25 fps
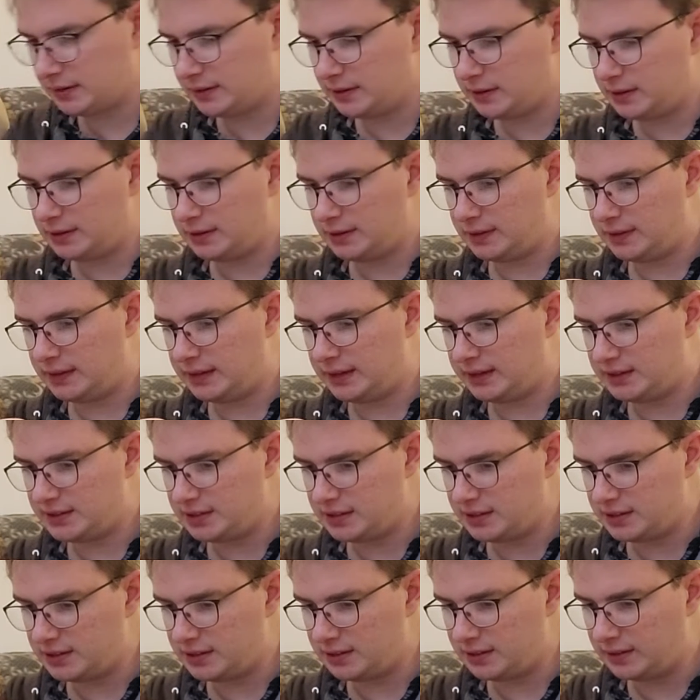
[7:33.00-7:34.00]
And then that
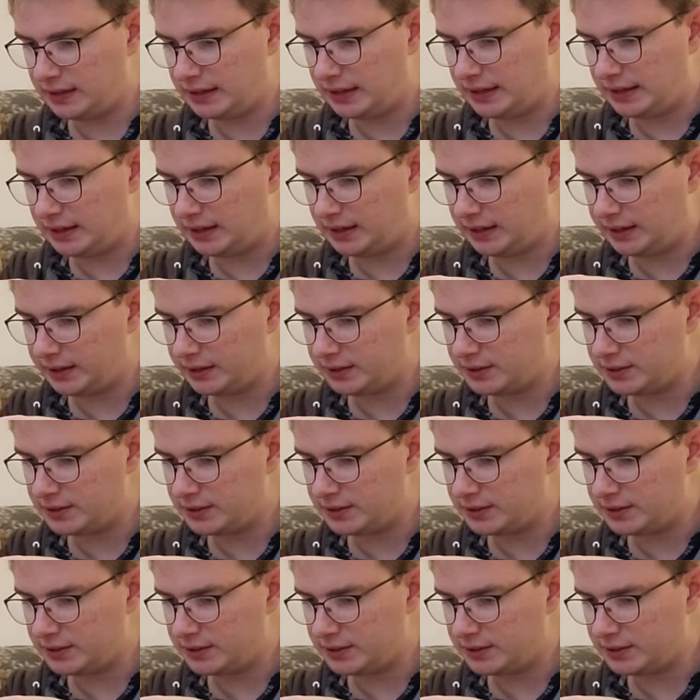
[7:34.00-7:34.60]
sits on there like